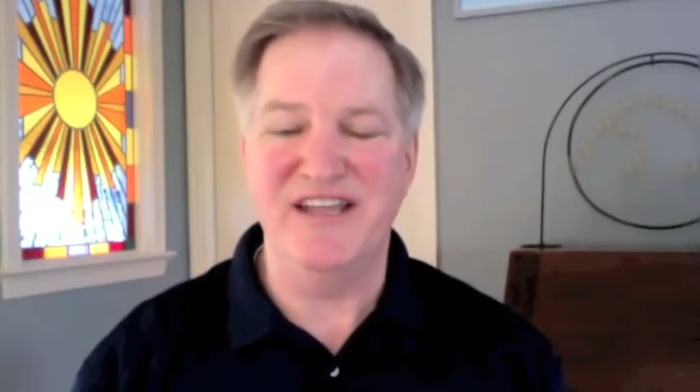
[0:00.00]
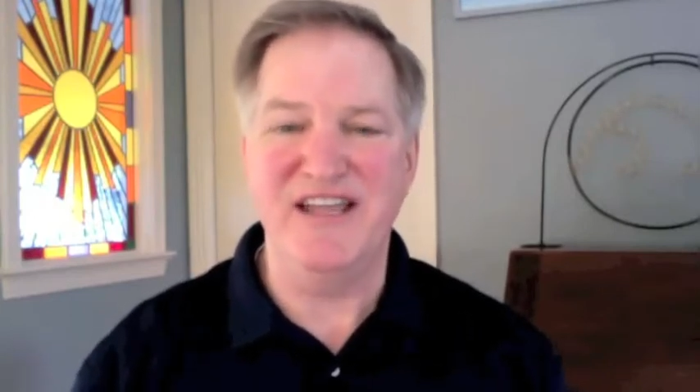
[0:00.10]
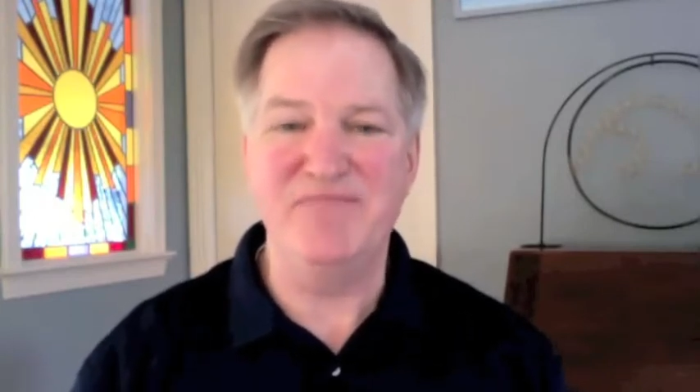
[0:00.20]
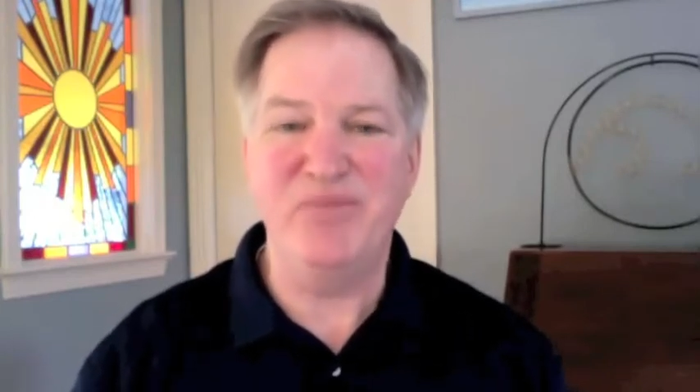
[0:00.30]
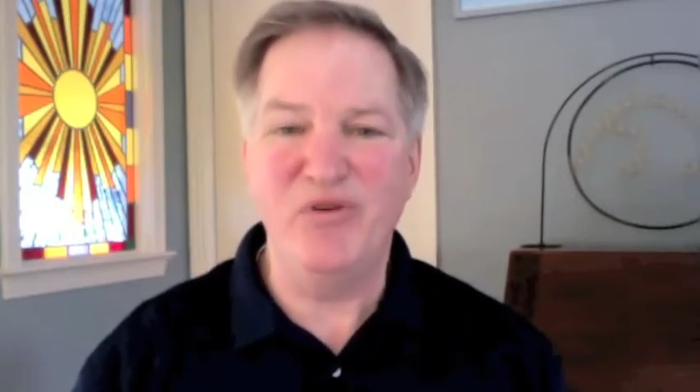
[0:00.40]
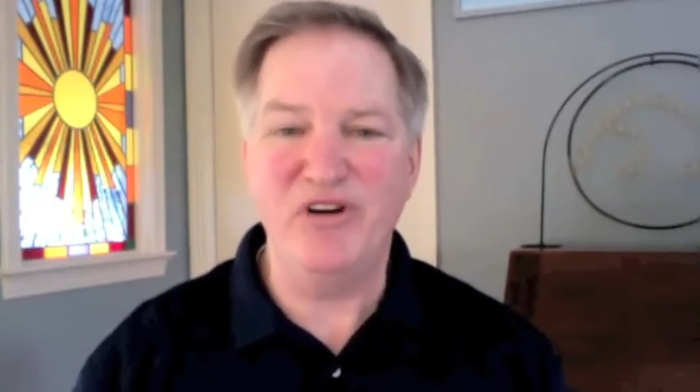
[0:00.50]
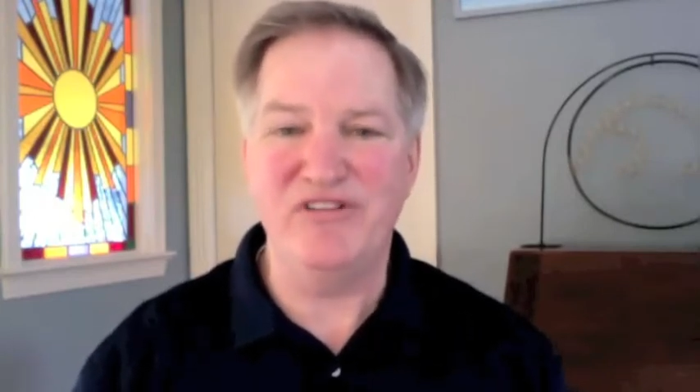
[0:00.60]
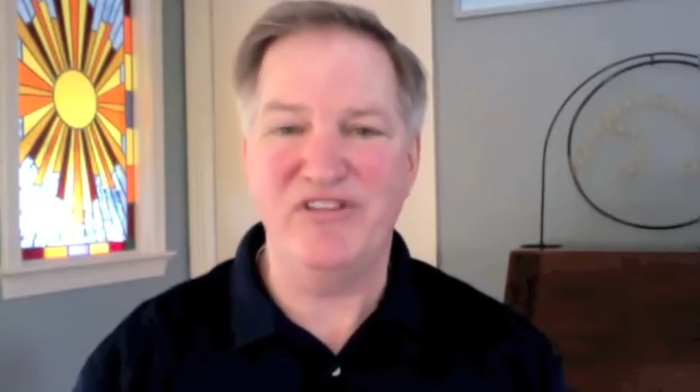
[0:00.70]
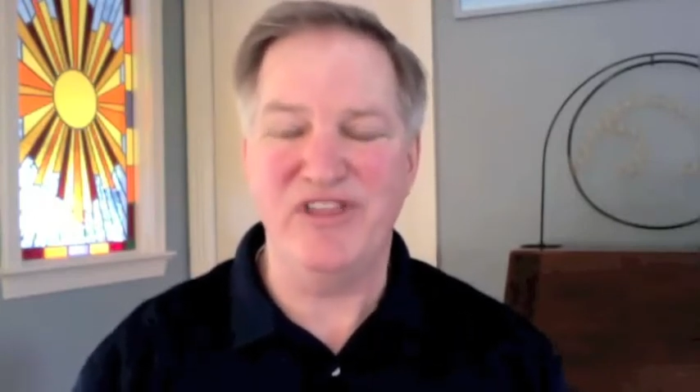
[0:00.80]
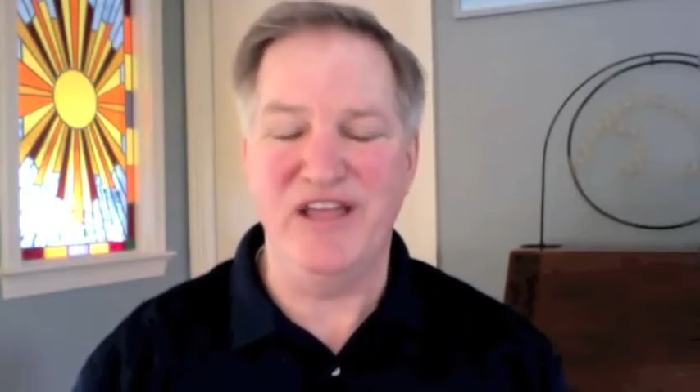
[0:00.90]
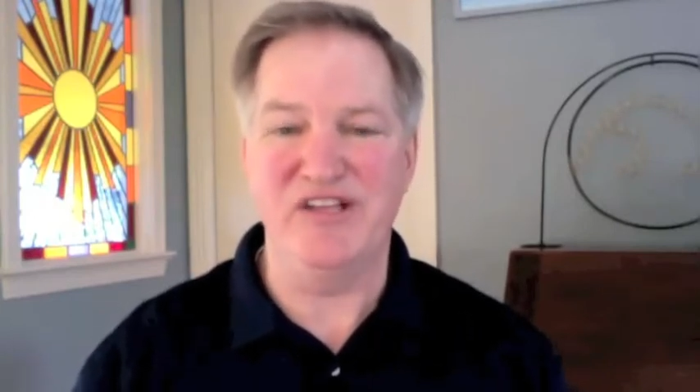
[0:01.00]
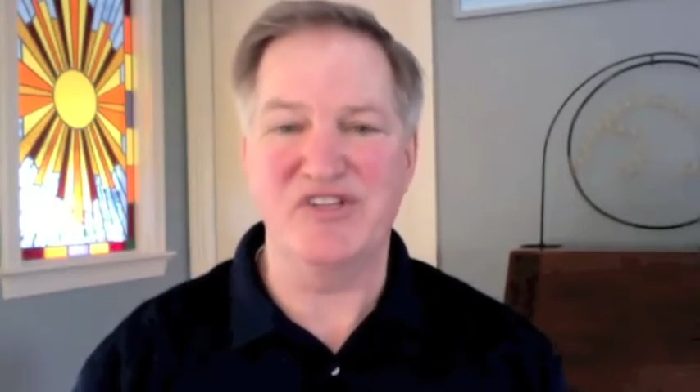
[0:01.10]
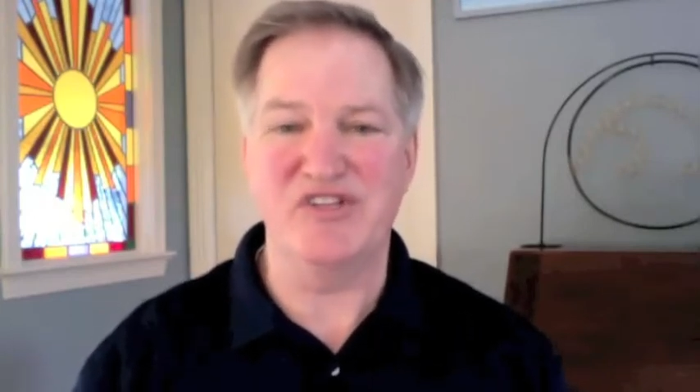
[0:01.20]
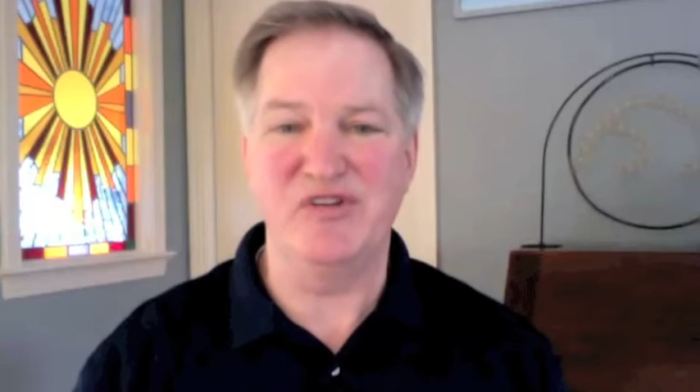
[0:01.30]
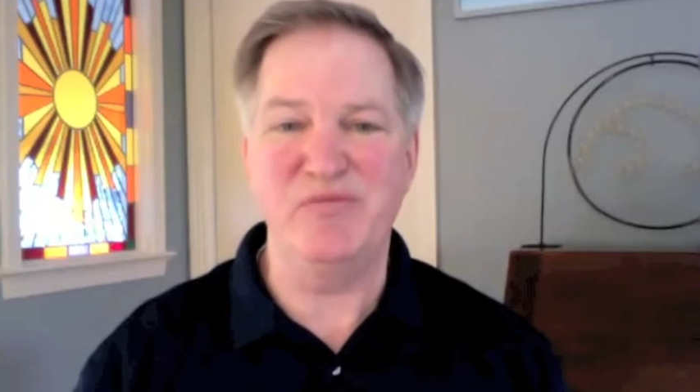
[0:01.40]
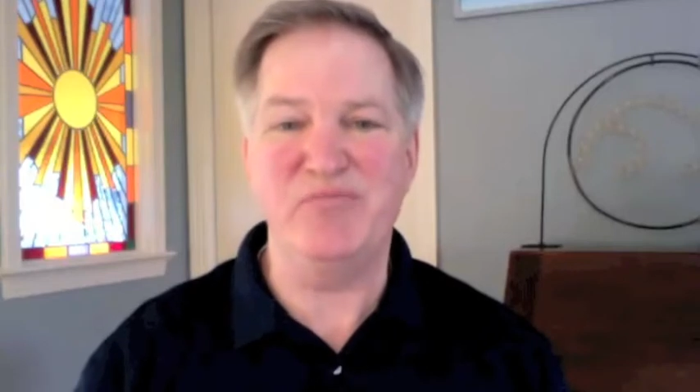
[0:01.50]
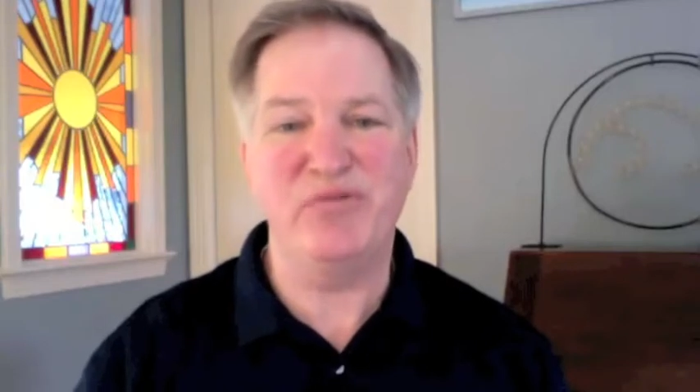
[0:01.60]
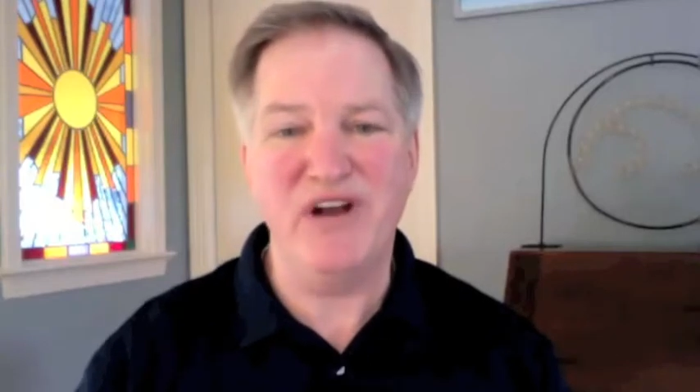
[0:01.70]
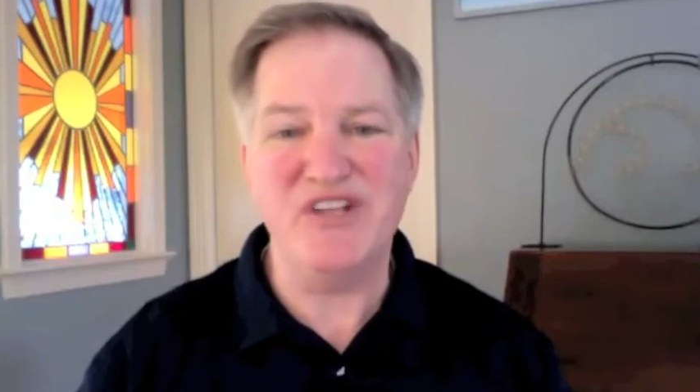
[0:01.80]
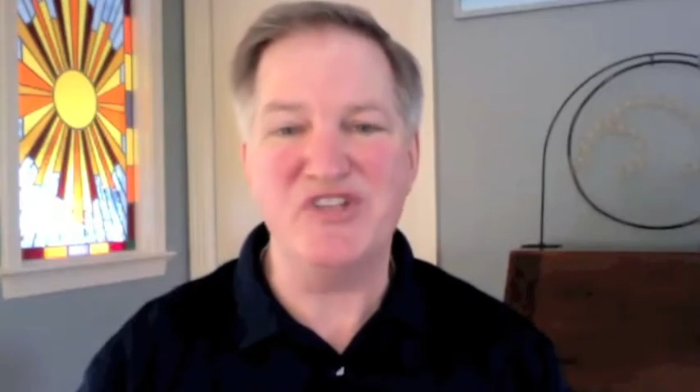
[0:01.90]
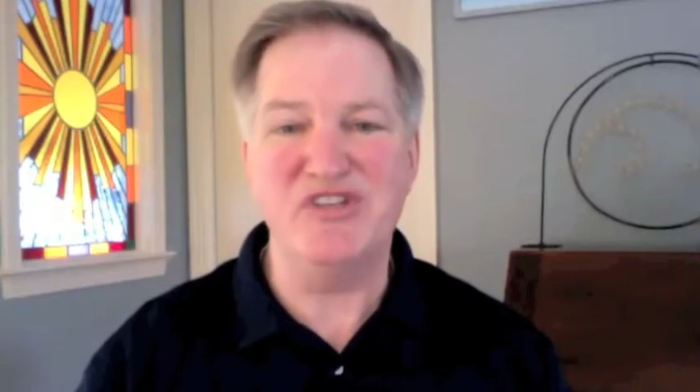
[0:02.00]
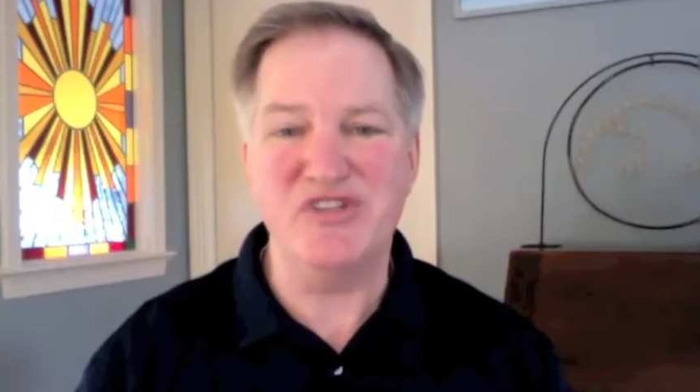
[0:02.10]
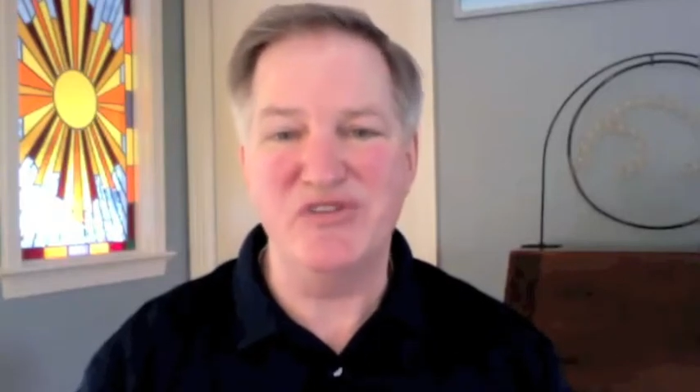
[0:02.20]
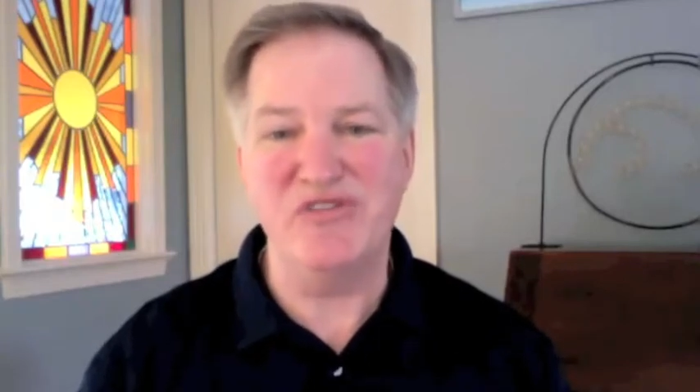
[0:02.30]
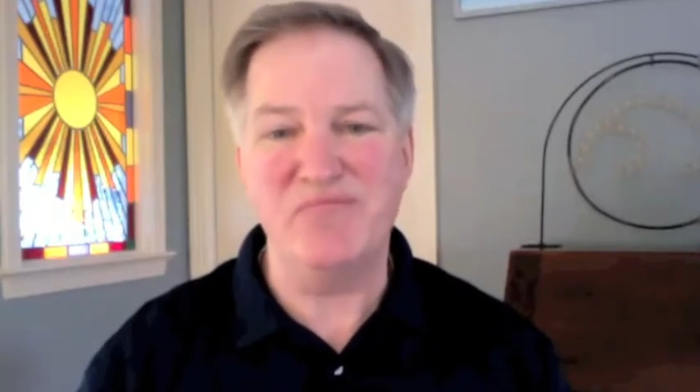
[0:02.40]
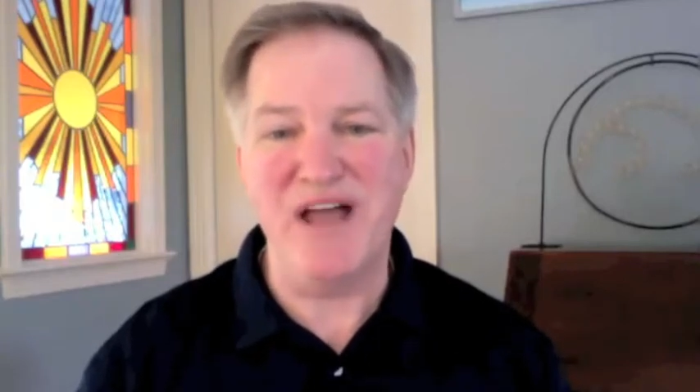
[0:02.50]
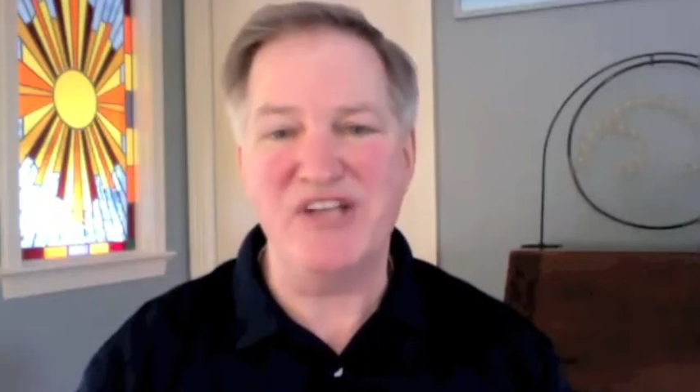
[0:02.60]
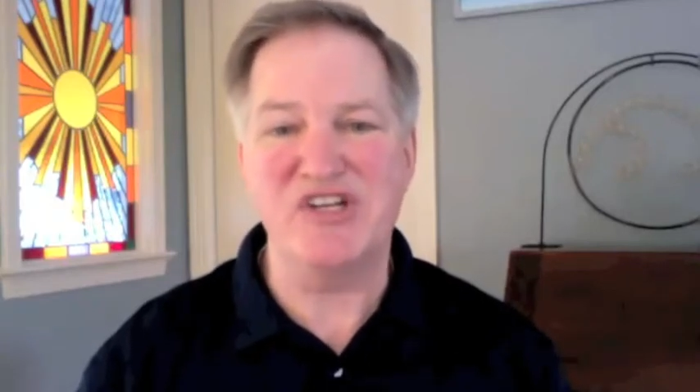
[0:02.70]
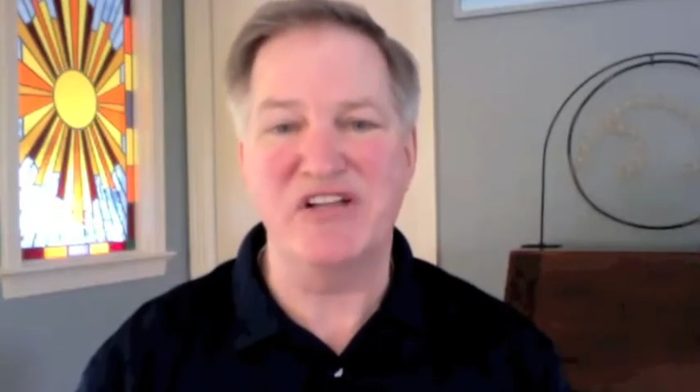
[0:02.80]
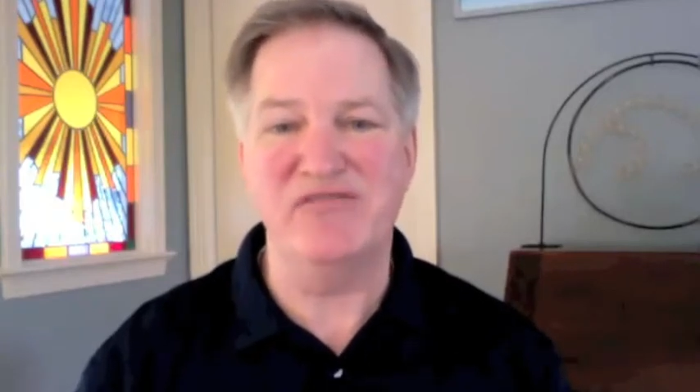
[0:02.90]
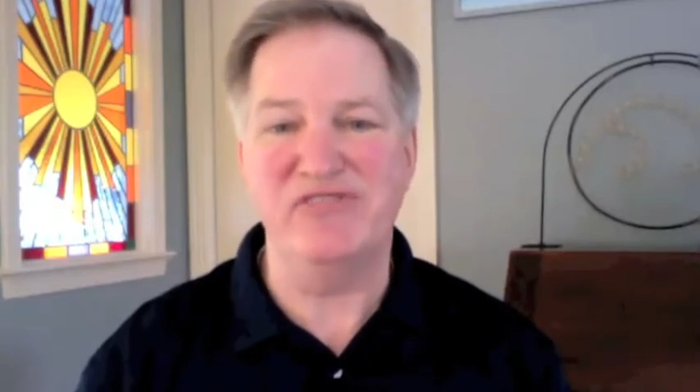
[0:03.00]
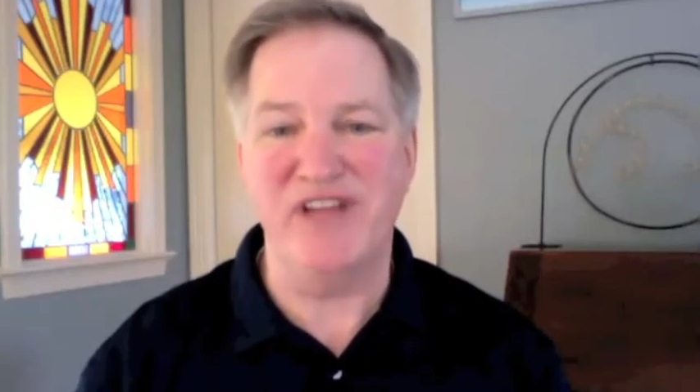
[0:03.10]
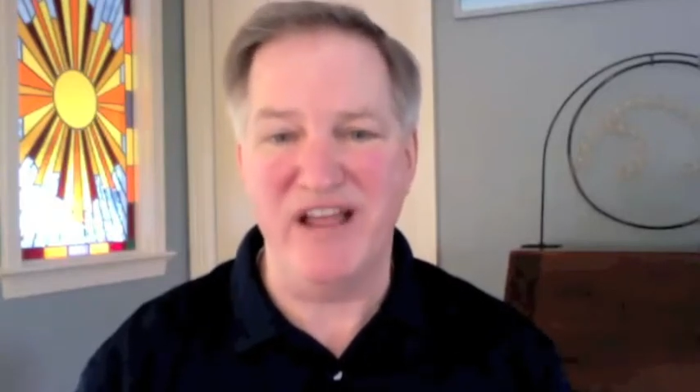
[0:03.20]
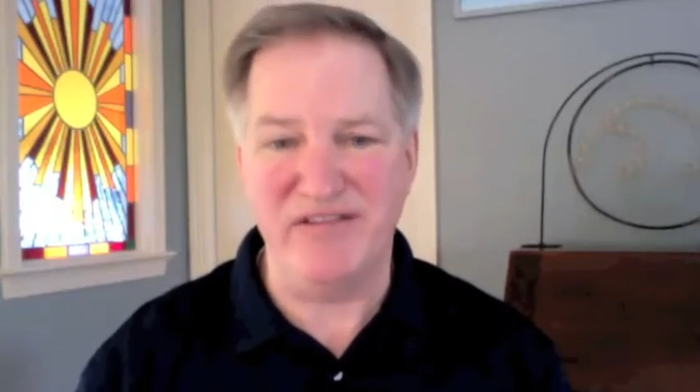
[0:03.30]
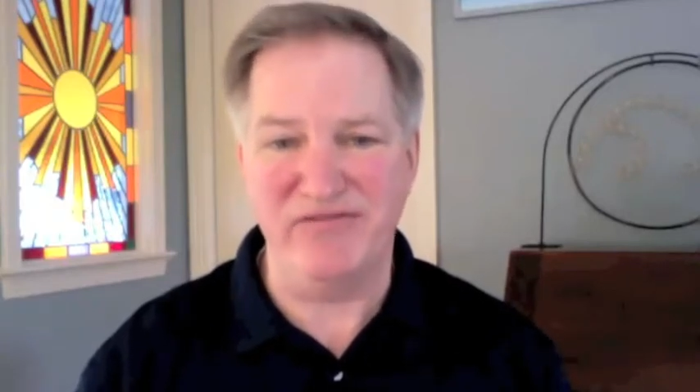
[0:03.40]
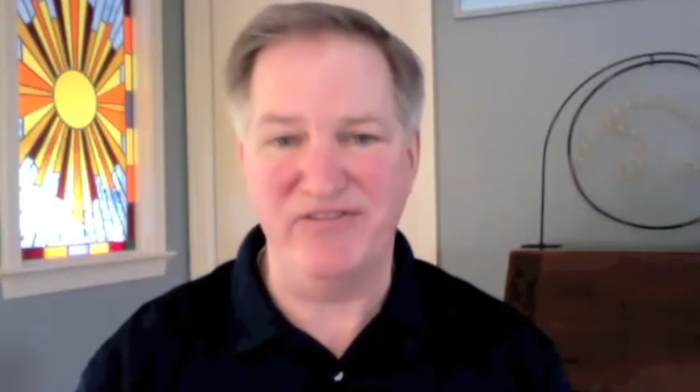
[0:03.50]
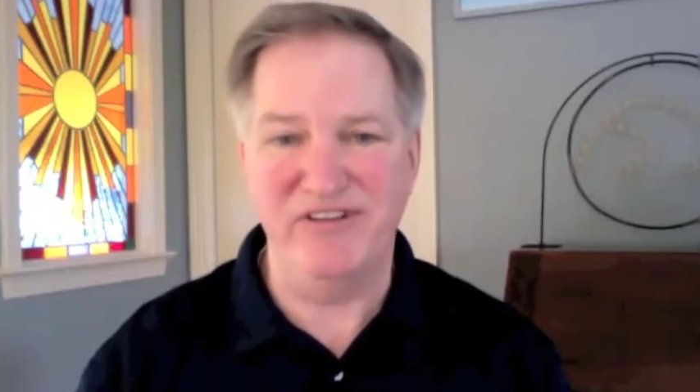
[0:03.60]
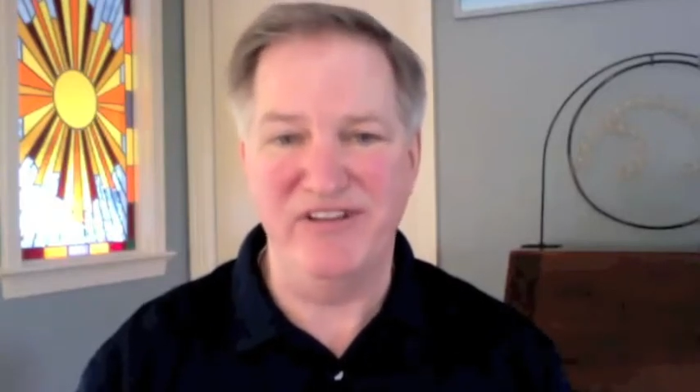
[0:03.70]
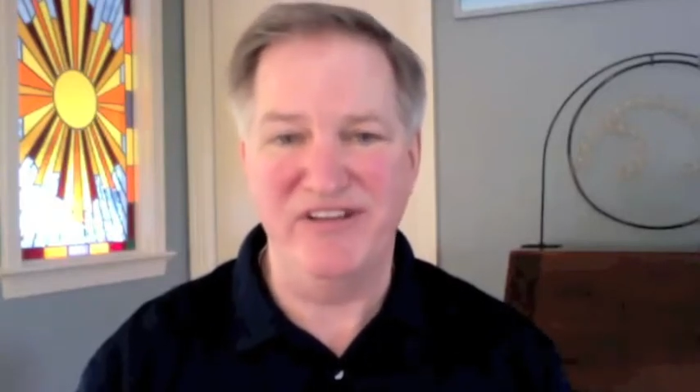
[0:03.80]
Important things. You'll be present to the magic of life.